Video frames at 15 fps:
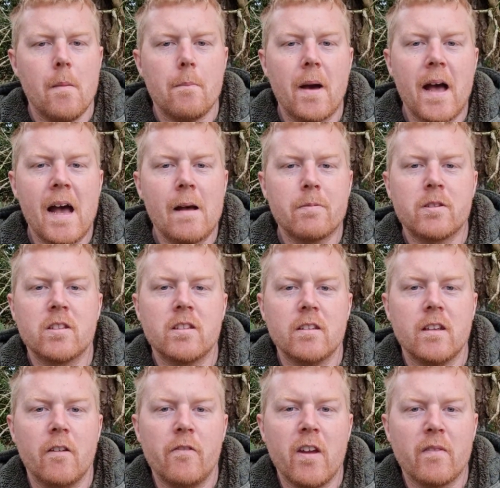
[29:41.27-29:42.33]
Perhaps
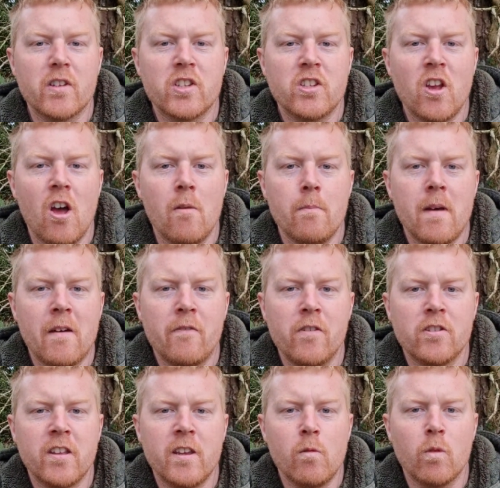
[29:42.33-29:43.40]
if you have a certain
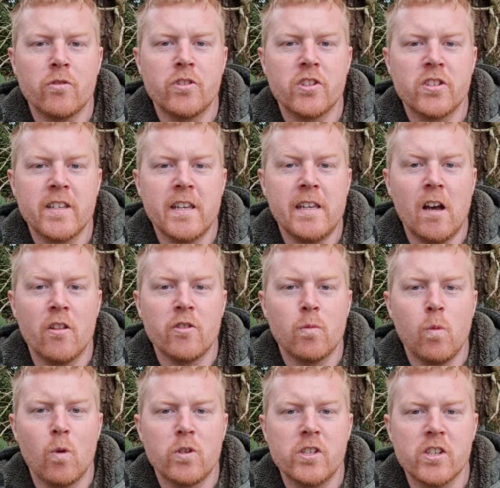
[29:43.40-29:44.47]
method that you want to see
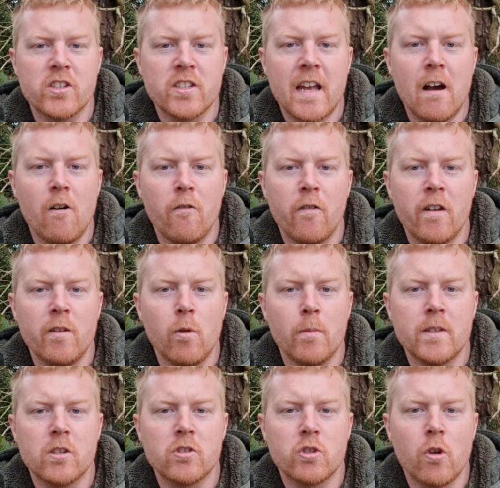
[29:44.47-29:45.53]
underwater yourself and you
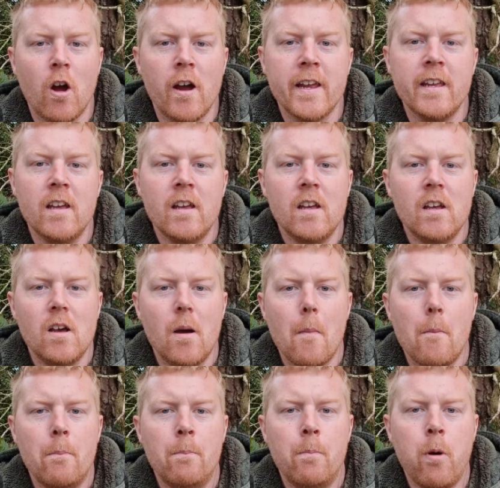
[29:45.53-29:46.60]
want me to try,
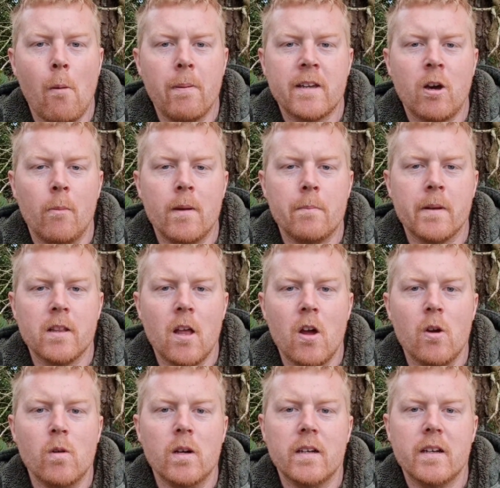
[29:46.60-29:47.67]
pop a comment
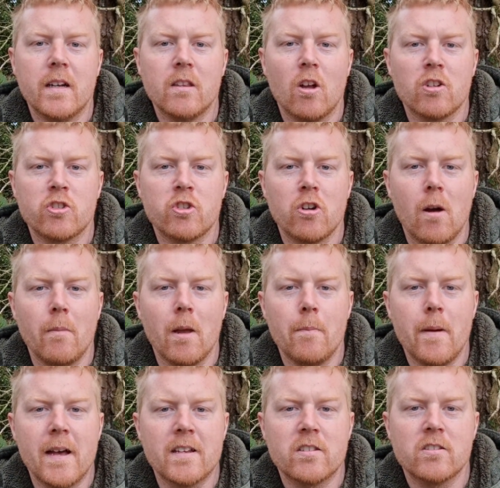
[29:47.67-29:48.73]
below and I'll try my
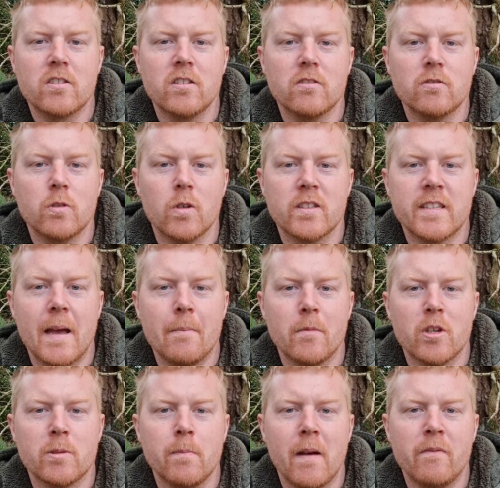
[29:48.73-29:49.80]
best to attempt
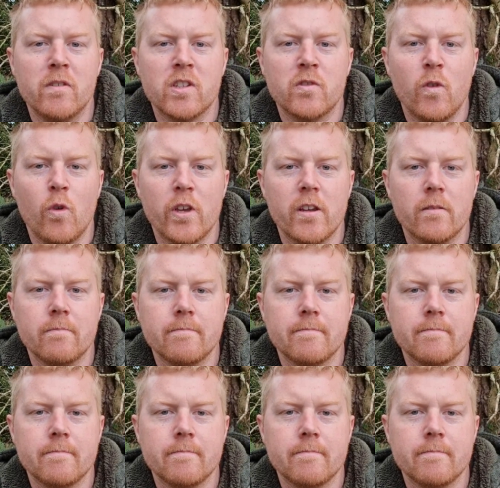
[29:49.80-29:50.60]
those methods for you.